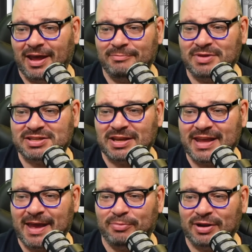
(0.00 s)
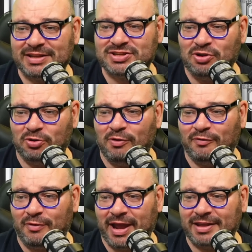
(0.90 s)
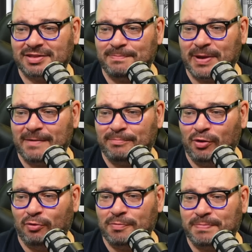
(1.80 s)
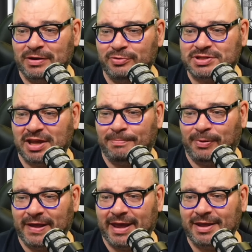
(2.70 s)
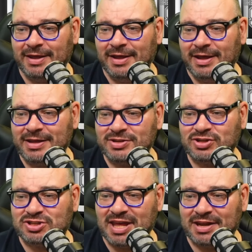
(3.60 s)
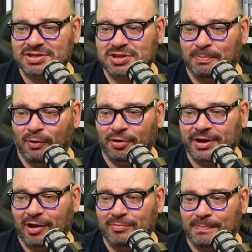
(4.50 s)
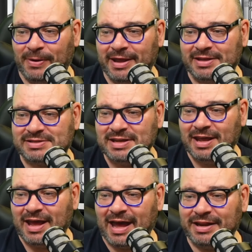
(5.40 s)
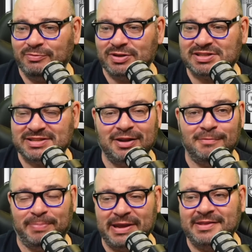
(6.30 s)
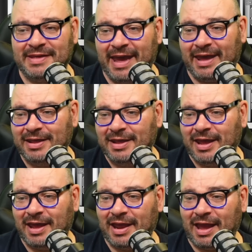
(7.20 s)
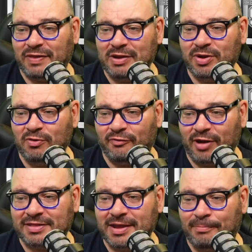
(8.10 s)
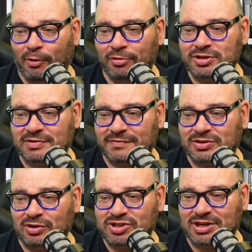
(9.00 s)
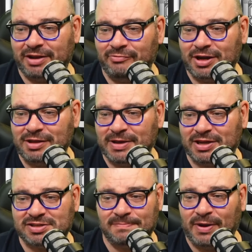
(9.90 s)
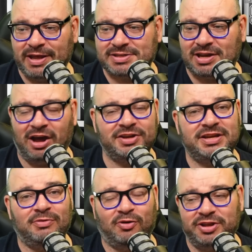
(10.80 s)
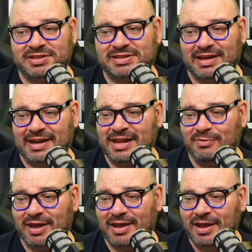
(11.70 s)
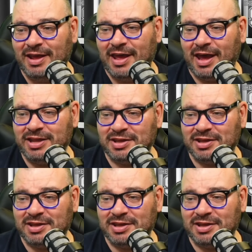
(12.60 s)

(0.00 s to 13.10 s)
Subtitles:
He said, yeah, but let's not over-egg it. The bigger blow would be losing a player. He is just there to support and help the players, and he will still be there. I think we over-egg the importance of the touchline, really, because the players can't hear what you're saying anyway. You